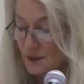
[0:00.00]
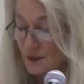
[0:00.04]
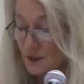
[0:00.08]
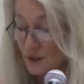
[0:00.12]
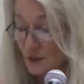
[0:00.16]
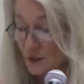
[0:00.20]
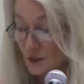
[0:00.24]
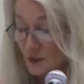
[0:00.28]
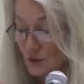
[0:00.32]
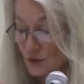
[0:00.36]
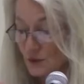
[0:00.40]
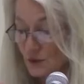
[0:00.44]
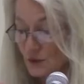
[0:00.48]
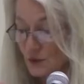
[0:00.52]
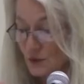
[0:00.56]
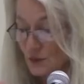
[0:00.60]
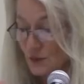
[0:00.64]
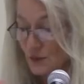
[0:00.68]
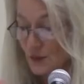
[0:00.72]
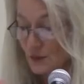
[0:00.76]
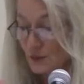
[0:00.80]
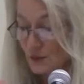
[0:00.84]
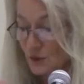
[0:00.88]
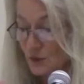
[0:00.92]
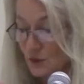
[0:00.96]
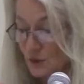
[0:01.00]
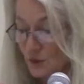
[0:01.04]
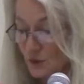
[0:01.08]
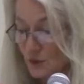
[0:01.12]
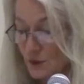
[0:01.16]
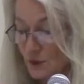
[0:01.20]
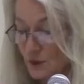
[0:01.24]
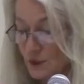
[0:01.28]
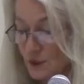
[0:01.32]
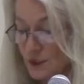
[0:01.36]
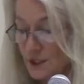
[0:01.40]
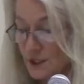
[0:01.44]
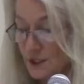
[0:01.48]
new Supreme
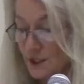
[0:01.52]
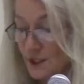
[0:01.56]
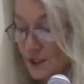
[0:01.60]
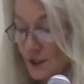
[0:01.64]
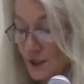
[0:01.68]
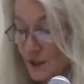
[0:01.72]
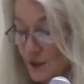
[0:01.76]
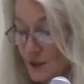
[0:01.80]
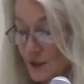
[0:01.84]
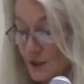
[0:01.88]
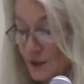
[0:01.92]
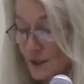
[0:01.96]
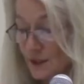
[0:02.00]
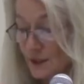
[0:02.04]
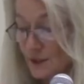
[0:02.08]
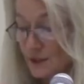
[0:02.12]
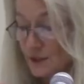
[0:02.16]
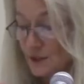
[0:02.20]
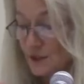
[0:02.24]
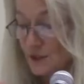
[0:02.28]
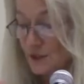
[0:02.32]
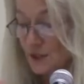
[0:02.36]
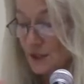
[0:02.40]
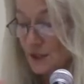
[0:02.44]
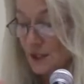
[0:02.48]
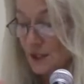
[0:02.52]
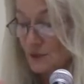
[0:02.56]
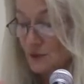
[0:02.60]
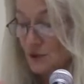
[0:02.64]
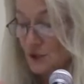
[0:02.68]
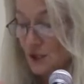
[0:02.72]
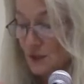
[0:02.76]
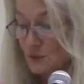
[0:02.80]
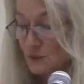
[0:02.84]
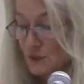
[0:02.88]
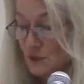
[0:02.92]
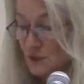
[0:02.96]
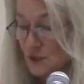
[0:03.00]
Court, T.A.R. Nelson and
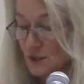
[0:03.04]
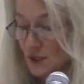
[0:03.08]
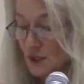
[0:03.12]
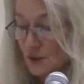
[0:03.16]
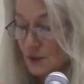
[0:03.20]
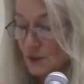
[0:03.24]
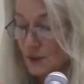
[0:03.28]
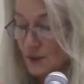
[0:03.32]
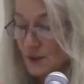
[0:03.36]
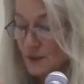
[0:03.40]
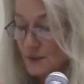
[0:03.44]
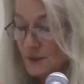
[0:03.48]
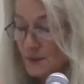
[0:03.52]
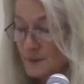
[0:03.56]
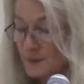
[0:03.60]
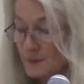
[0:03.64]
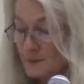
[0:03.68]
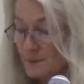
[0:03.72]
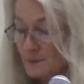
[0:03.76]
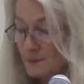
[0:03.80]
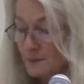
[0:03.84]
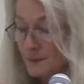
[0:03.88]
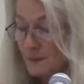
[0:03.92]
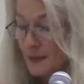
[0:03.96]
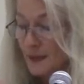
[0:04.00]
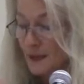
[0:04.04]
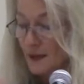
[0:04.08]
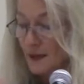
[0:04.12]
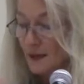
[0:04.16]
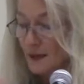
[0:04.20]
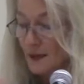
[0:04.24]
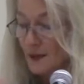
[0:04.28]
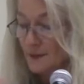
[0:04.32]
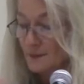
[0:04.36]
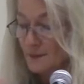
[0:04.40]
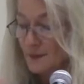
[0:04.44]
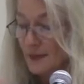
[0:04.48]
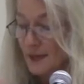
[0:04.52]
James Dederich,
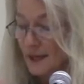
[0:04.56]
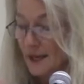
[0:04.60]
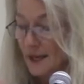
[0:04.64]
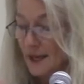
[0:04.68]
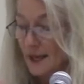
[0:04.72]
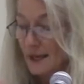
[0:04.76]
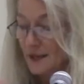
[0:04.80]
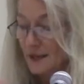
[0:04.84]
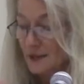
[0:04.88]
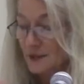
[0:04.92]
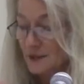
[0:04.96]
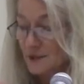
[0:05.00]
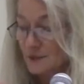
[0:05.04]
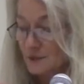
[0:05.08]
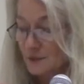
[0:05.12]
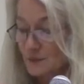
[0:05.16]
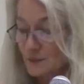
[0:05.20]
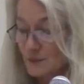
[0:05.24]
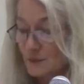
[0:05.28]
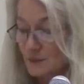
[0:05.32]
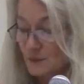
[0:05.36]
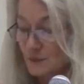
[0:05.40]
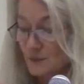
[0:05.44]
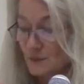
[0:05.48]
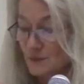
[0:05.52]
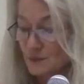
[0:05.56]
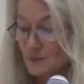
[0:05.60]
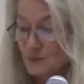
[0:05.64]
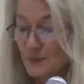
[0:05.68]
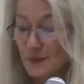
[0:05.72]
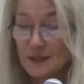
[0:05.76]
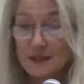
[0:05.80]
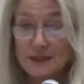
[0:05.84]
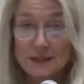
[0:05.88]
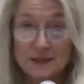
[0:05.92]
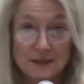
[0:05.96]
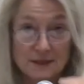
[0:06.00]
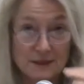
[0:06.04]
had
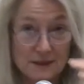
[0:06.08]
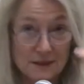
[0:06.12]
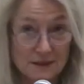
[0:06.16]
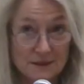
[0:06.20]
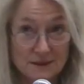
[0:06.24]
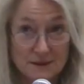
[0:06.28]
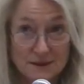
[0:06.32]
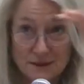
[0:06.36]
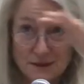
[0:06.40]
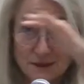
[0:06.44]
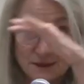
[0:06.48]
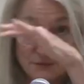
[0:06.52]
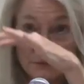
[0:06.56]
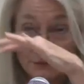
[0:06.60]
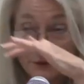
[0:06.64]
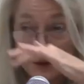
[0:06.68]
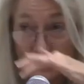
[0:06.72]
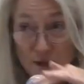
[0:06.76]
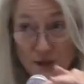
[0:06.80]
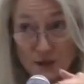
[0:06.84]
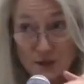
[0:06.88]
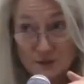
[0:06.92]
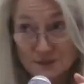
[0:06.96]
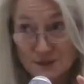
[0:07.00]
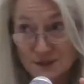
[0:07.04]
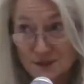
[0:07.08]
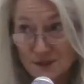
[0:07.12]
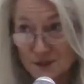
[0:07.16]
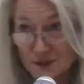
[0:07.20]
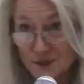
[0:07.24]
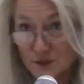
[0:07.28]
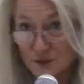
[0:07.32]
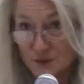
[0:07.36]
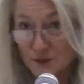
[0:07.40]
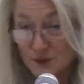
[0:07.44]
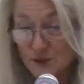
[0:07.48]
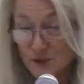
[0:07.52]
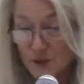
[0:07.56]
been involved in the
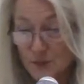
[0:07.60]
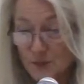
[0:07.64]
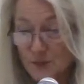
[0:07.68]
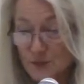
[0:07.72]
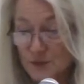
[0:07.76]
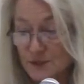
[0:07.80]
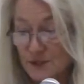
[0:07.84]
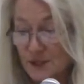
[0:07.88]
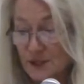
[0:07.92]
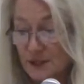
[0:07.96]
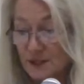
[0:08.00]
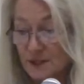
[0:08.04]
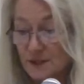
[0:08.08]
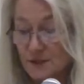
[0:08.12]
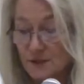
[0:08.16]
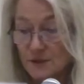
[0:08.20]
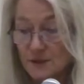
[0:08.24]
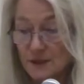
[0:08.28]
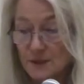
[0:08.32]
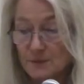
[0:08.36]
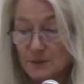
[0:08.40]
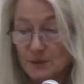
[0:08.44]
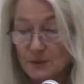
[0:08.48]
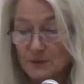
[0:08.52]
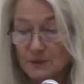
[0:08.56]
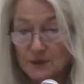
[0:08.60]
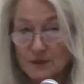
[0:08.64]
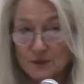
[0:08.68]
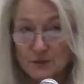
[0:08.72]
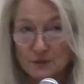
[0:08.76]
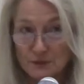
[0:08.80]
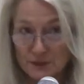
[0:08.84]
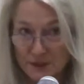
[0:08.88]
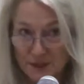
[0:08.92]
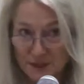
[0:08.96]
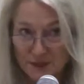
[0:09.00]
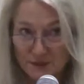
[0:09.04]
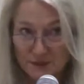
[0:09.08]
lower court proceedings, so they both had to
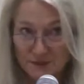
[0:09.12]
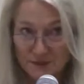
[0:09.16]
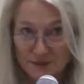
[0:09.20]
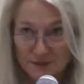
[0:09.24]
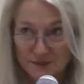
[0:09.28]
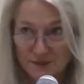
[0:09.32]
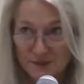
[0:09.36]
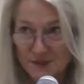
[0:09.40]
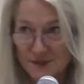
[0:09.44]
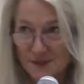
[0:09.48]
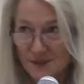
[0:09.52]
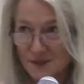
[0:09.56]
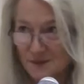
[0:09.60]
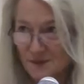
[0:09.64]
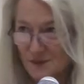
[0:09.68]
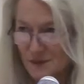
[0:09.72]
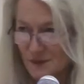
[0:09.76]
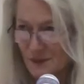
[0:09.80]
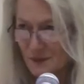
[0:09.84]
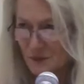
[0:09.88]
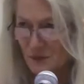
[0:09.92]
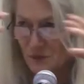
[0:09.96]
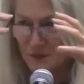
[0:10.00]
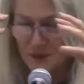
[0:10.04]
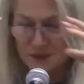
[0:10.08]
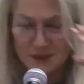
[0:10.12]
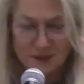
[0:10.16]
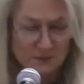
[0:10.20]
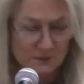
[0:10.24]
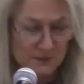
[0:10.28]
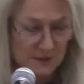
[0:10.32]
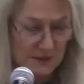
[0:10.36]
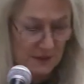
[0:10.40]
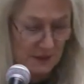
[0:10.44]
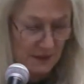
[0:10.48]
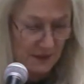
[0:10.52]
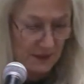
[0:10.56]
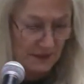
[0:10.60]
recuse themselves. So everybody
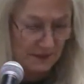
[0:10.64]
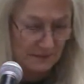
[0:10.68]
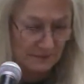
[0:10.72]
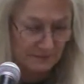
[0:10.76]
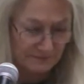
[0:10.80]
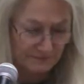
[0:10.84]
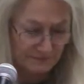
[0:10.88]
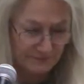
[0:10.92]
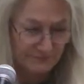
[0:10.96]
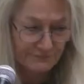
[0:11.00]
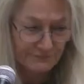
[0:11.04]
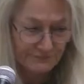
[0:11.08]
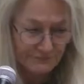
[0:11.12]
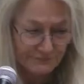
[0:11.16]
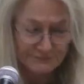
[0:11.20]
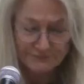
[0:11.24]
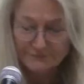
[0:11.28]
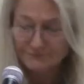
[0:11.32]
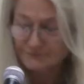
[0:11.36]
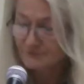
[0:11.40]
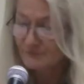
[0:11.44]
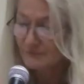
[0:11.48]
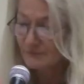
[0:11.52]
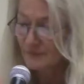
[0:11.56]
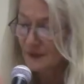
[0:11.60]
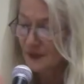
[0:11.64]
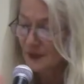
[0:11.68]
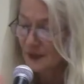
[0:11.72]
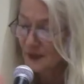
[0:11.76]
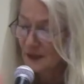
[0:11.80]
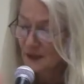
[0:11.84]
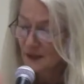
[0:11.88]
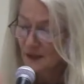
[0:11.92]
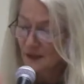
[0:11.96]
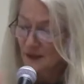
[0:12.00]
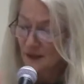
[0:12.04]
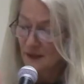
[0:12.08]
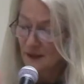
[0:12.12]
was kind of
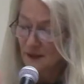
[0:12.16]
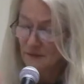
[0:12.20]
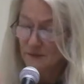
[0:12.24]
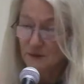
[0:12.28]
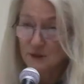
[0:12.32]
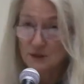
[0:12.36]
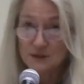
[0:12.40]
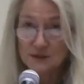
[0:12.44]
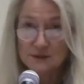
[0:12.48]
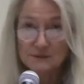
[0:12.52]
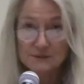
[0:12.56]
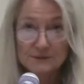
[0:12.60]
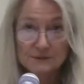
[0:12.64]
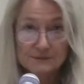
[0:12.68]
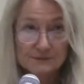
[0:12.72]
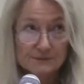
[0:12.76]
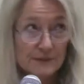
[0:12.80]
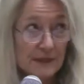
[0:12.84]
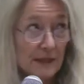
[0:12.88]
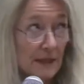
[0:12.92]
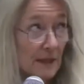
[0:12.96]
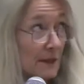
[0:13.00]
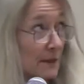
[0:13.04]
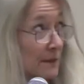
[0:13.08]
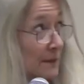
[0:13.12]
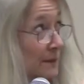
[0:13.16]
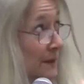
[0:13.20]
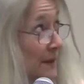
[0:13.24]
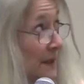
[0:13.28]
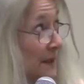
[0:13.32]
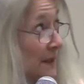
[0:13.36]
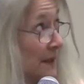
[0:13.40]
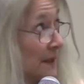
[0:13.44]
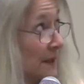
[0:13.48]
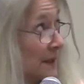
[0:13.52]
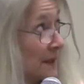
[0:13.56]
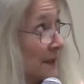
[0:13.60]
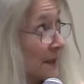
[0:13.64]
involved. Now,
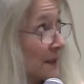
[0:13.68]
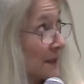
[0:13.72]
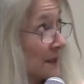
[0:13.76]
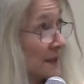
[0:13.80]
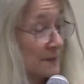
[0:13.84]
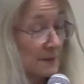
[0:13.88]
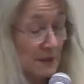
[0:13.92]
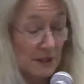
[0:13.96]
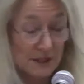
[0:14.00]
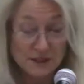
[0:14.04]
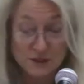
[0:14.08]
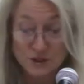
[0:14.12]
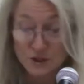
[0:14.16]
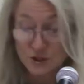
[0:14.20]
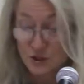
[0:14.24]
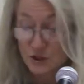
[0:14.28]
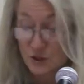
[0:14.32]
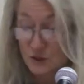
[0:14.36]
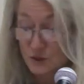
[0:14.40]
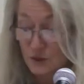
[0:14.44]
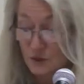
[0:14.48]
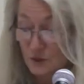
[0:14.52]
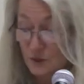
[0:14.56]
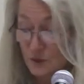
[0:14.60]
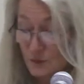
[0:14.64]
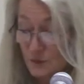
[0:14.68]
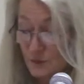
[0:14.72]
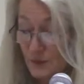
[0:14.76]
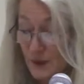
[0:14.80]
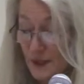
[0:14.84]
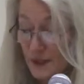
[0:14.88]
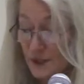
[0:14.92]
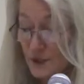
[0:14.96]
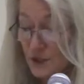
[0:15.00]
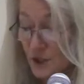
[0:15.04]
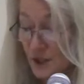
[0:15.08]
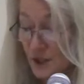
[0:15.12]
at MTSU, my